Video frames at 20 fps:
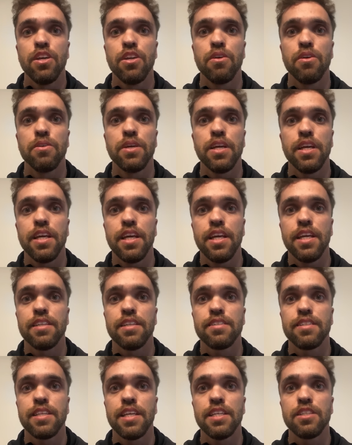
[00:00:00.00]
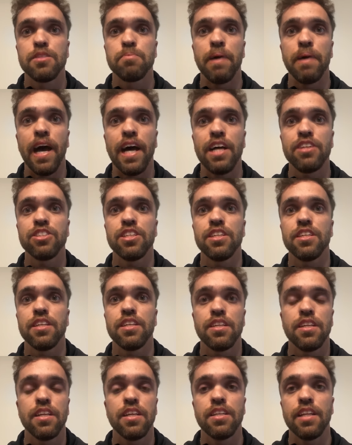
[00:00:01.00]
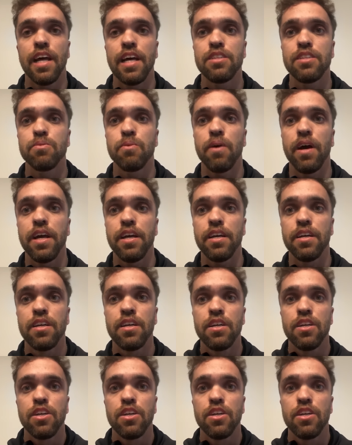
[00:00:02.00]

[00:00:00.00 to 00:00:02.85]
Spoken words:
you know, it's his passion, and that's why